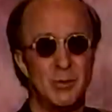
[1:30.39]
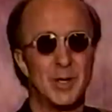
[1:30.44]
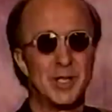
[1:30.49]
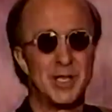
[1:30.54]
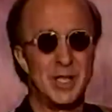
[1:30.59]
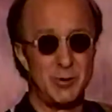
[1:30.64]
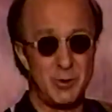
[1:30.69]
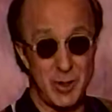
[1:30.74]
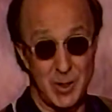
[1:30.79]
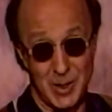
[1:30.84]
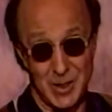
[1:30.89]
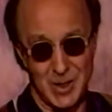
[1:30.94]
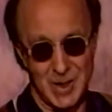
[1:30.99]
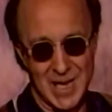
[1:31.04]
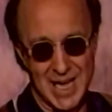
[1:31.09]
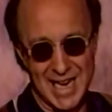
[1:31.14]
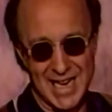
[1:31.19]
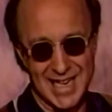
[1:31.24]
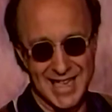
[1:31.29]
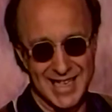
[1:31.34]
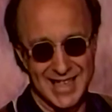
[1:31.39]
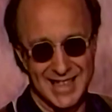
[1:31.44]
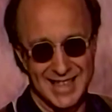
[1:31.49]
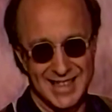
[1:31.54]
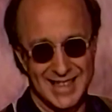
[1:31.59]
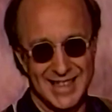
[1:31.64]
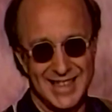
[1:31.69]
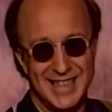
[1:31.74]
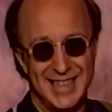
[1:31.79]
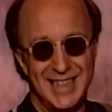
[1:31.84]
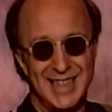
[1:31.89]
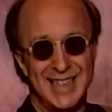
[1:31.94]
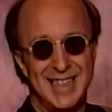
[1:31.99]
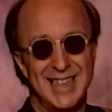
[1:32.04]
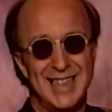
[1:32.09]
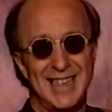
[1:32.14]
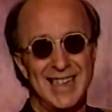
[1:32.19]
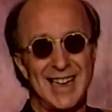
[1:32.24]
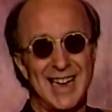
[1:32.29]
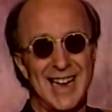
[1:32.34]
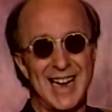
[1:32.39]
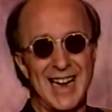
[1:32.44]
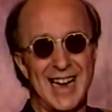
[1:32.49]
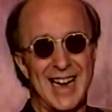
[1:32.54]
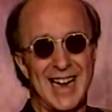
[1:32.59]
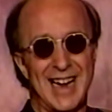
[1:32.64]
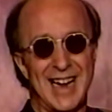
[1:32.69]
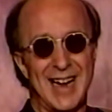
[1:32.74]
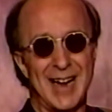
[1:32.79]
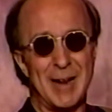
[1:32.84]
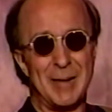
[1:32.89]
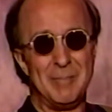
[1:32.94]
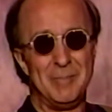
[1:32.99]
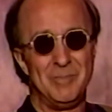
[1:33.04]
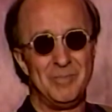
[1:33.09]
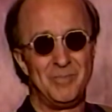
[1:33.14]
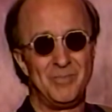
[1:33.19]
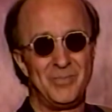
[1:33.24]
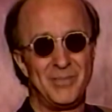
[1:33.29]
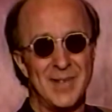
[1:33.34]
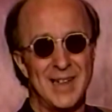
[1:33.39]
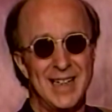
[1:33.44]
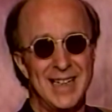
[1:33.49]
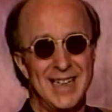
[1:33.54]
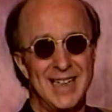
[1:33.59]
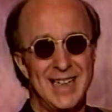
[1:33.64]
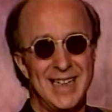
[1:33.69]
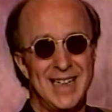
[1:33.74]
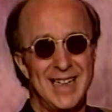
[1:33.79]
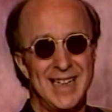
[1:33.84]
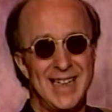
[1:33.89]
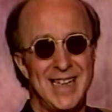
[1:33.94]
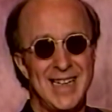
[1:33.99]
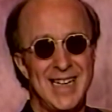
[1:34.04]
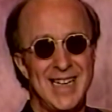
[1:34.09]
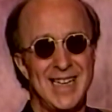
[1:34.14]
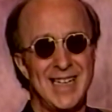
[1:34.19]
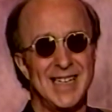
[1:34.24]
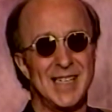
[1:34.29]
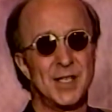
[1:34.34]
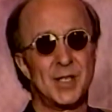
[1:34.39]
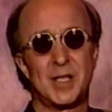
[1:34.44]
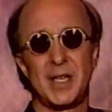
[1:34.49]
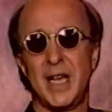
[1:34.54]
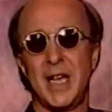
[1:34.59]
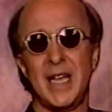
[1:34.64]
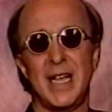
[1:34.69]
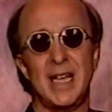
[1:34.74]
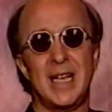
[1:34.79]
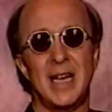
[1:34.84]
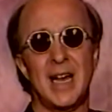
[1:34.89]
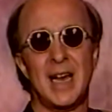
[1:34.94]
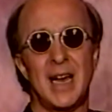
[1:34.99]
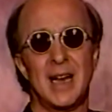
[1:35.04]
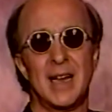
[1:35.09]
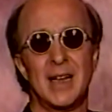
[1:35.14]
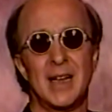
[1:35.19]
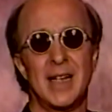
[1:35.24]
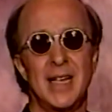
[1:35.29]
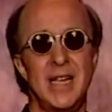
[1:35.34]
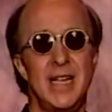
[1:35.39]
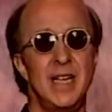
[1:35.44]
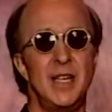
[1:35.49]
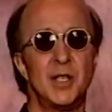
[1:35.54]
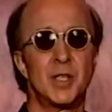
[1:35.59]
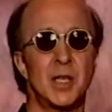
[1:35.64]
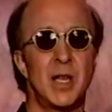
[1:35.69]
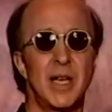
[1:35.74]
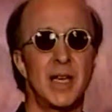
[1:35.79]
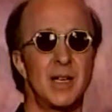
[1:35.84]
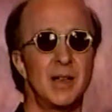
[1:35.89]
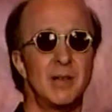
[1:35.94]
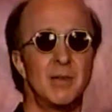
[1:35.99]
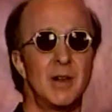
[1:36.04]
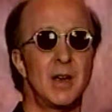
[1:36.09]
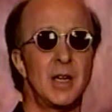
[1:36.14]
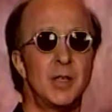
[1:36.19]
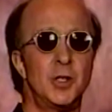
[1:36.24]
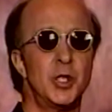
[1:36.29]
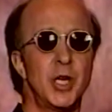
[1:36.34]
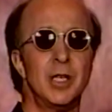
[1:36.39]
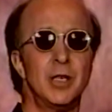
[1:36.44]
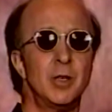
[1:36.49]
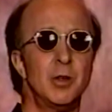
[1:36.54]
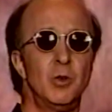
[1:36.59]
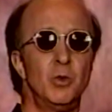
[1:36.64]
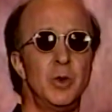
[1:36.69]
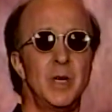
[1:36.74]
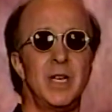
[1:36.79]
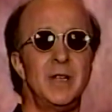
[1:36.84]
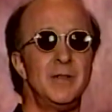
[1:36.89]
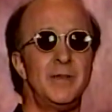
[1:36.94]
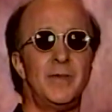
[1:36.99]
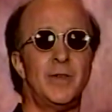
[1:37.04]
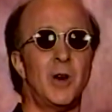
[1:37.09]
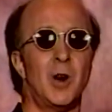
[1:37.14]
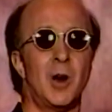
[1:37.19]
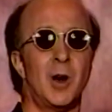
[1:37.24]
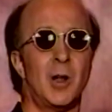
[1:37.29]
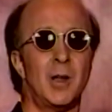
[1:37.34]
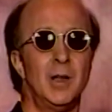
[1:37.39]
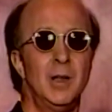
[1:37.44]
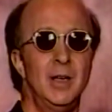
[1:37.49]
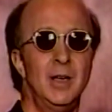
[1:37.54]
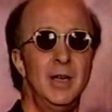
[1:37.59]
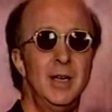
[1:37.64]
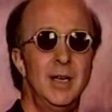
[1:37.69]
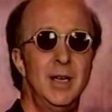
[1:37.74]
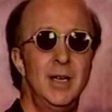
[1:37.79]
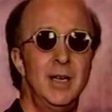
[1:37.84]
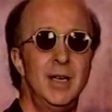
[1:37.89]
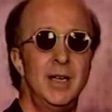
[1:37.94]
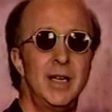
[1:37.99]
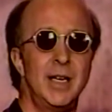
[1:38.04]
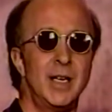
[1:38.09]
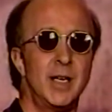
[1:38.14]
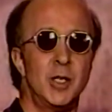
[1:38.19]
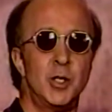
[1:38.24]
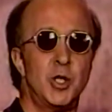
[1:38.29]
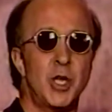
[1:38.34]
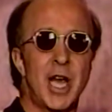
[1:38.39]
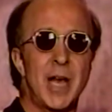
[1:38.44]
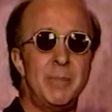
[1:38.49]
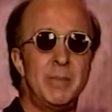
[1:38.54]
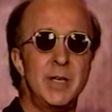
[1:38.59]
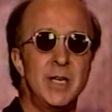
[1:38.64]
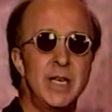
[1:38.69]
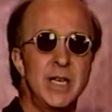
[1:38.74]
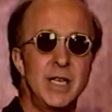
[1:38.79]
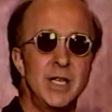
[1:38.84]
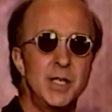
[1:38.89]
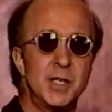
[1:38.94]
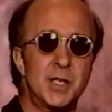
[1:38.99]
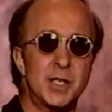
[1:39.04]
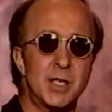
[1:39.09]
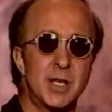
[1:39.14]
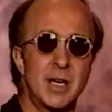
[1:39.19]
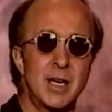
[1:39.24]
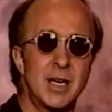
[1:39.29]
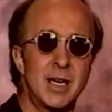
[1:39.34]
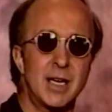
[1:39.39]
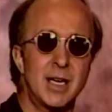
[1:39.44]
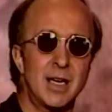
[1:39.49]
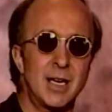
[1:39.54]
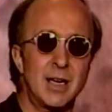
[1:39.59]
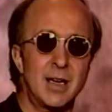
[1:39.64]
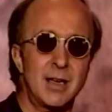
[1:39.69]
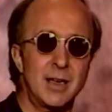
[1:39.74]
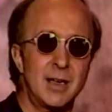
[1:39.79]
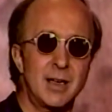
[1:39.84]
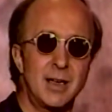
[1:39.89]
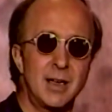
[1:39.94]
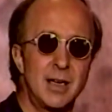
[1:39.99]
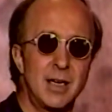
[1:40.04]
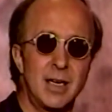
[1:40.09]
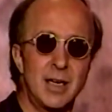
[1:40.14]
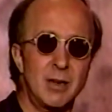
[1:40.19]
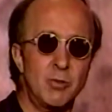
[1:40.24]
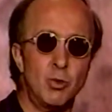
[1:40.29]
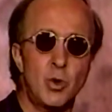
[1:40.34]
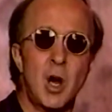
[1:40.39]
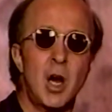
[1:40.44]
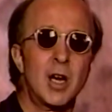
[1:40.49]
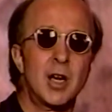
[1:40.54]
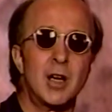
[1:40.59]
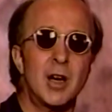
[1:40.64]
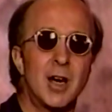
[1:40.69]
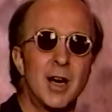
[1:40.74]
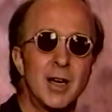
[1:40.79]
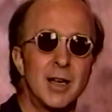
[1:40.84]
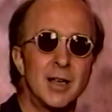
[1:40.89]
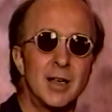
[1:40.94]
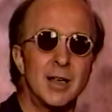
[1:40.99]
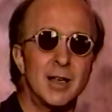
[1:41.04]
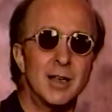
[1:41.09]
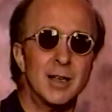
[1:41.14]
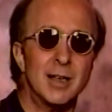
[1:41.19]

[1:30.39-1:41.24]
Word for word: What's he really like? Um, he is a uh, he is like a, a, gentle rainfall in a Japanese uh, uh, rock garden.